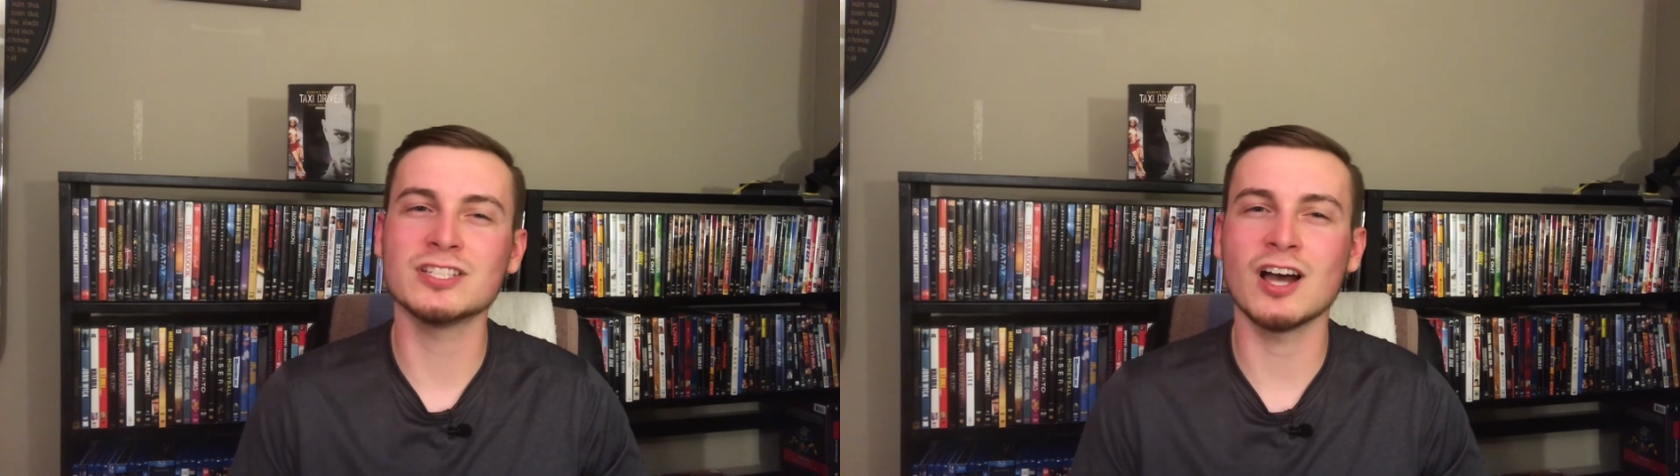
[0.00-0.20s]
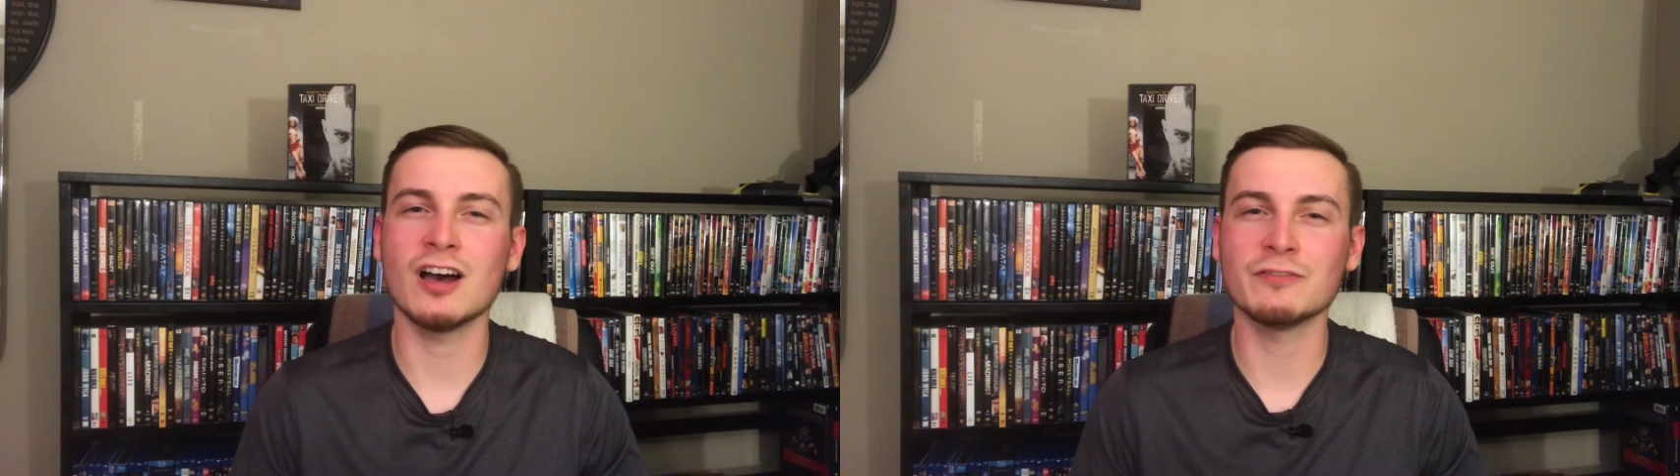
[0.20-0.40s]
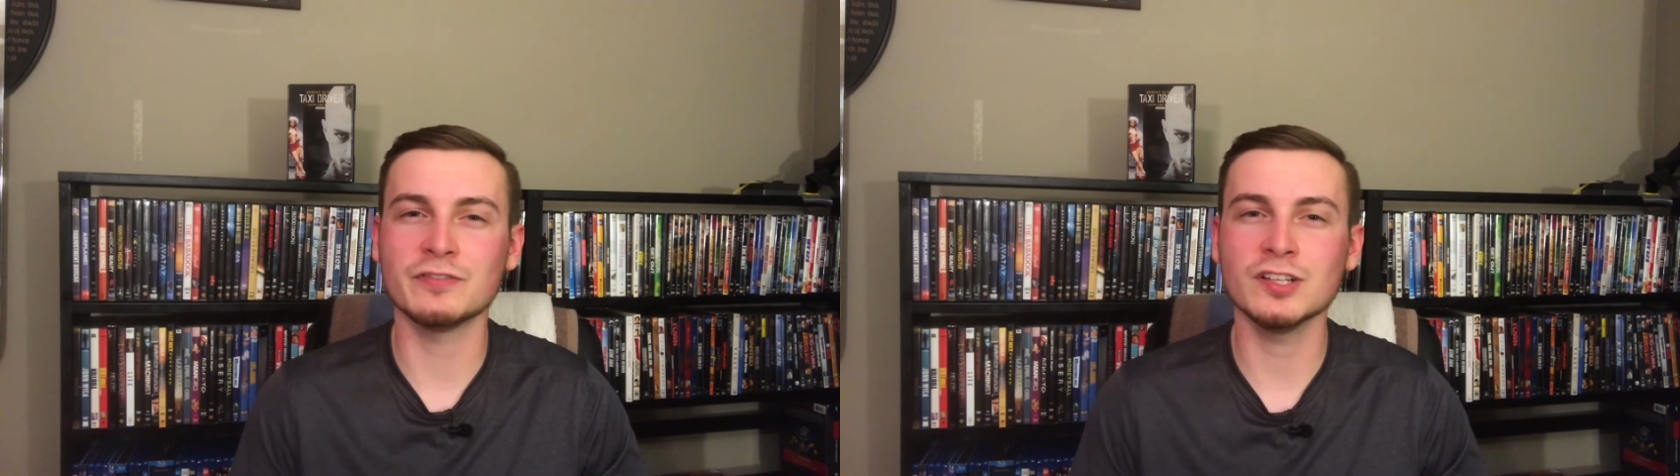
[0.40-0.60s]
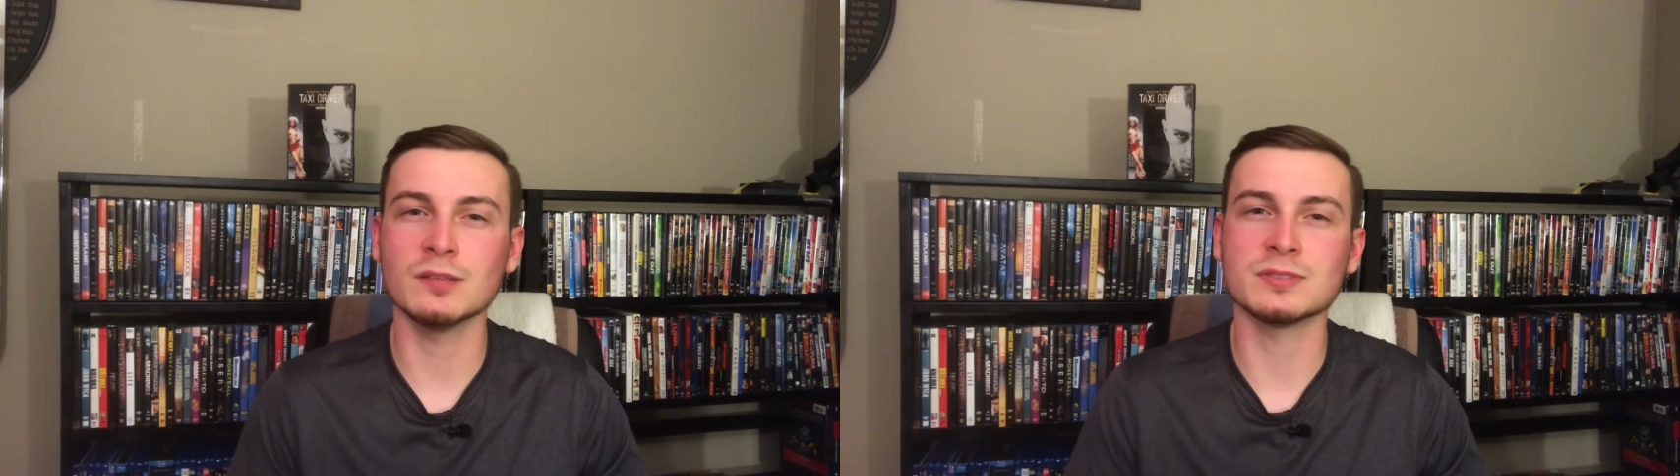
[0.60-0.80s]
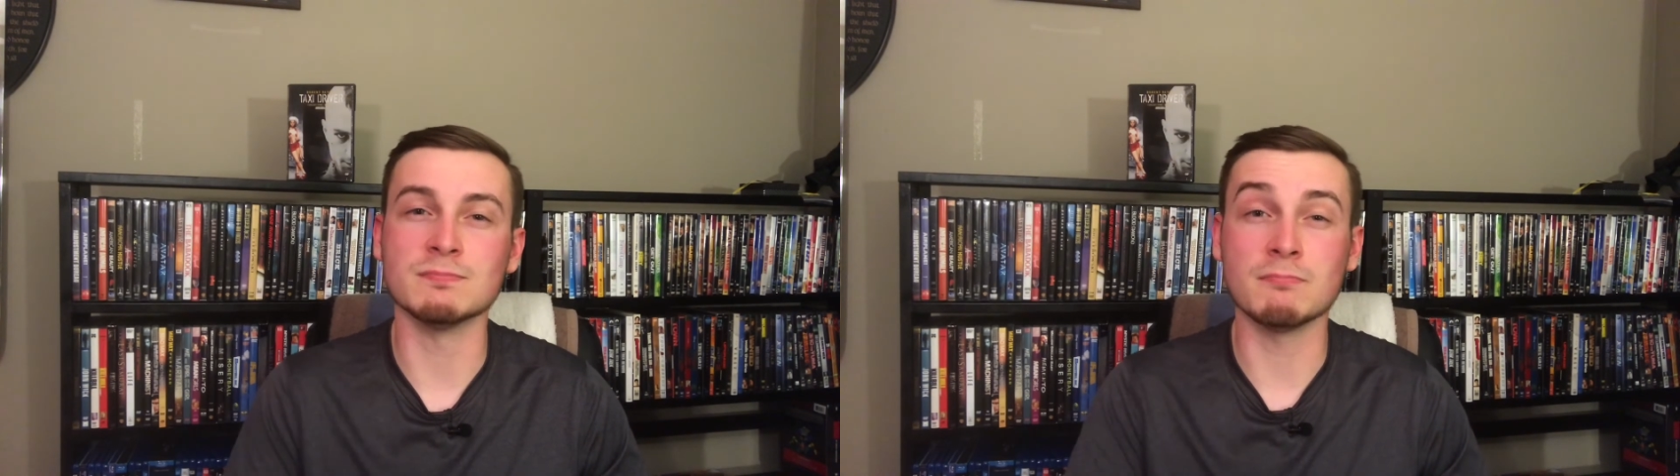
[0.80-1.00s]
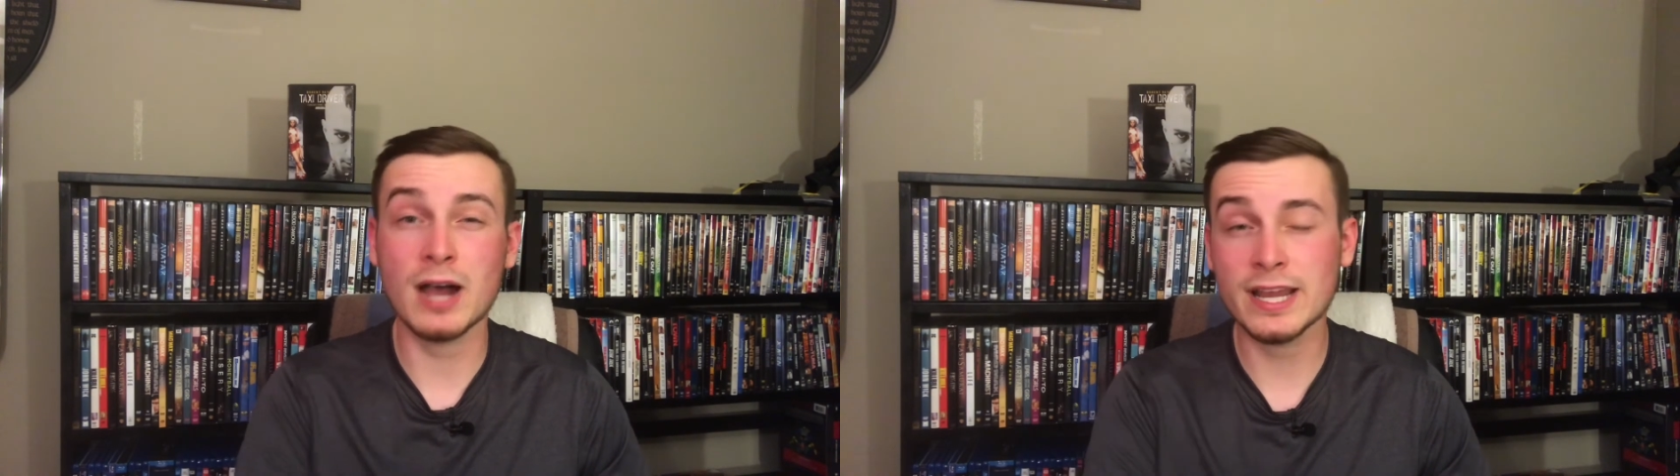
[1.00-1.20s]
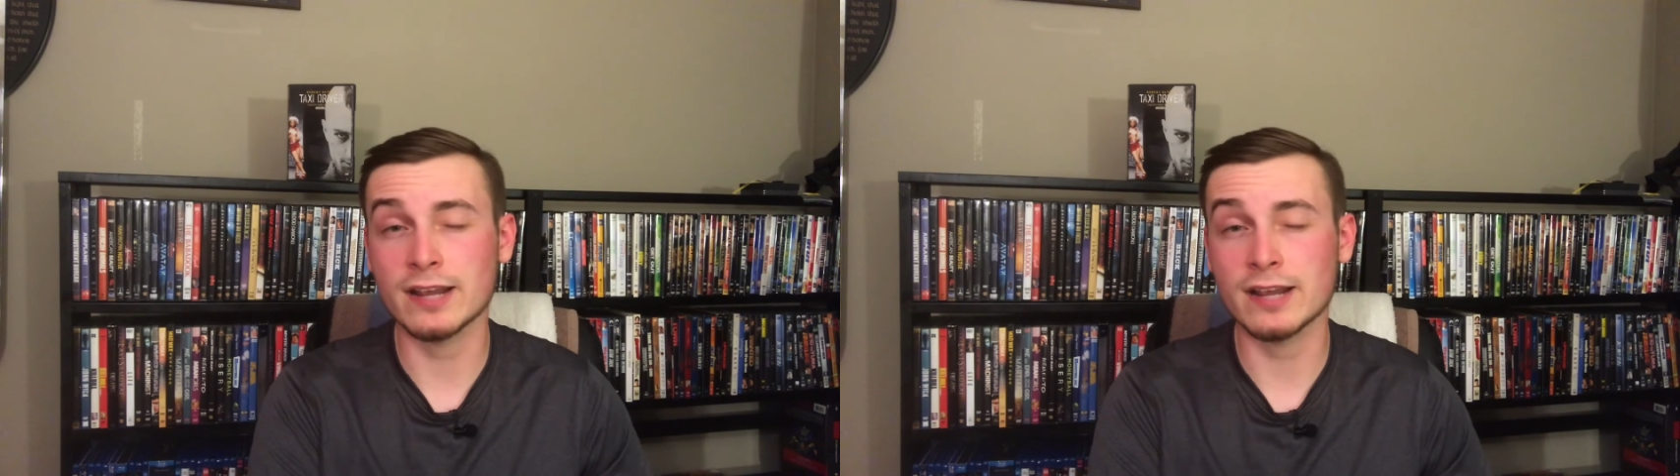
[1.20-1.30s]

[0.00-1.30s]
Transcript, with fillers: Todd Phillips might